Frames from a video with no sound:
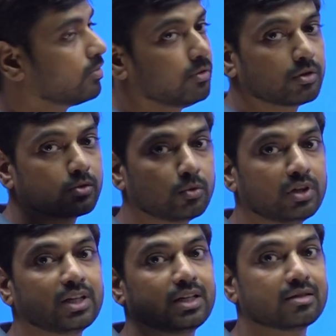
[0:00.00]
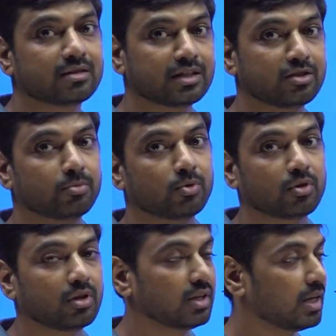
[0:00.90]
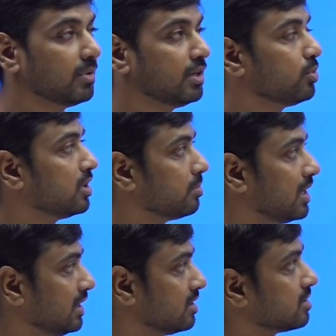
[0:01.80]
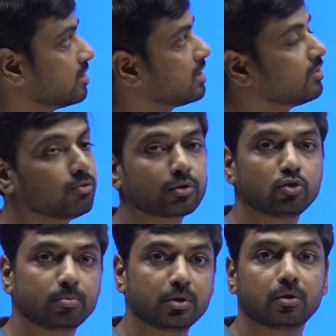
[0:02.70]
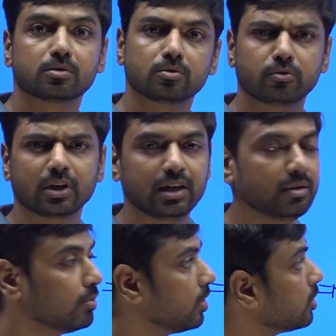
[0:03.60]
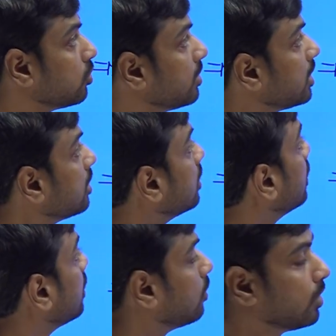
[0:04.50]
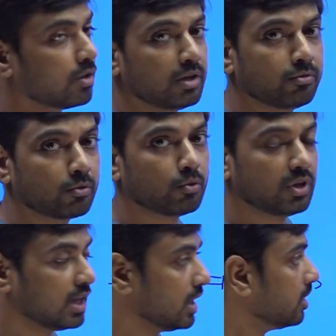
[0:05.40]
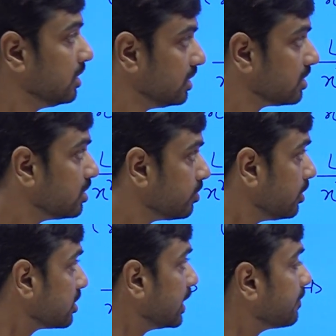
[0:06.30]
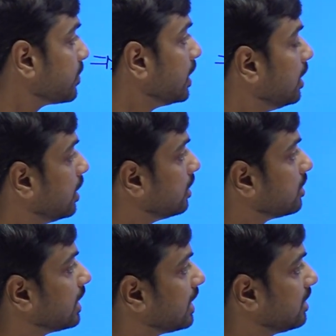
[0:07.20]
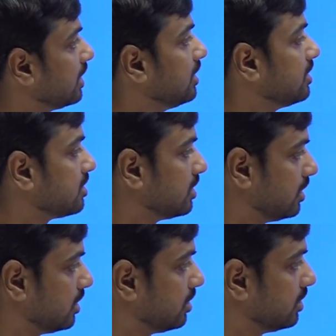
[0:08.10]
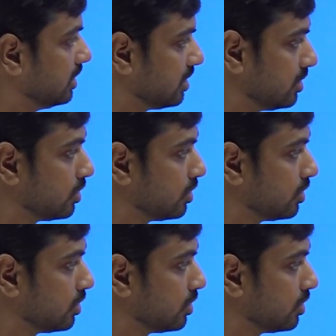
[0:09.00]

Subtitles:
first quadratic is reciprocal, I mean, you can apply this concept for cubic also for any polynomial, not only for quadratic. This is the first thing. The second thing is, this is